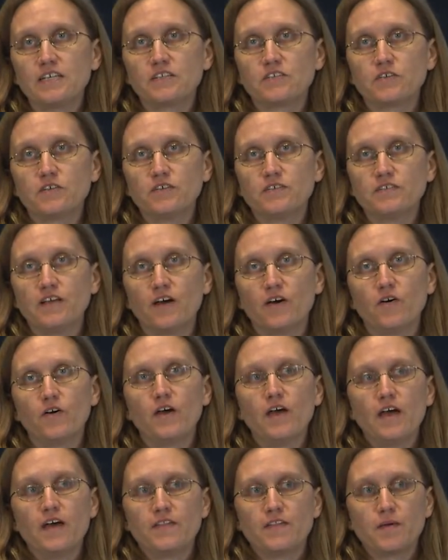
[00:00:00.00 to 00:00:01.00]
it turns out
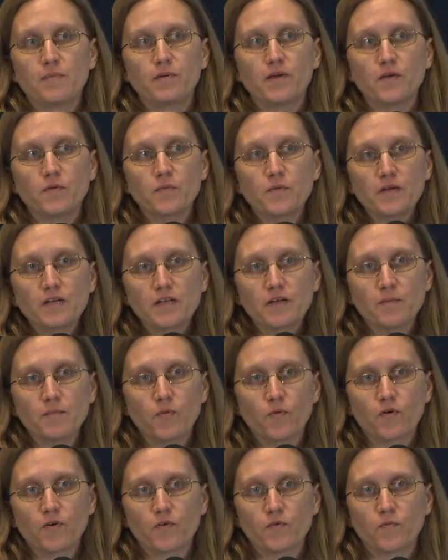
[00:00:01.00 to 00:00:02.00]
they play really
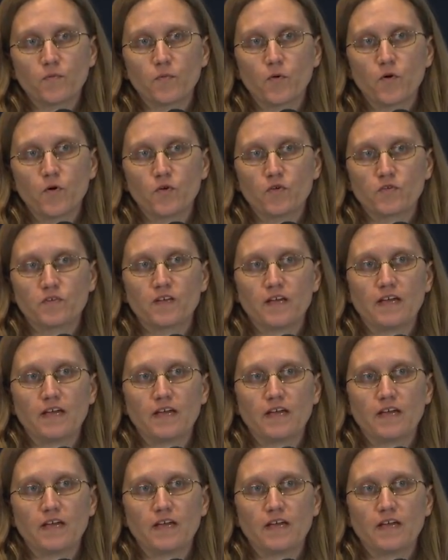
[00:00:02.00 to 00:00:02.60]
important roles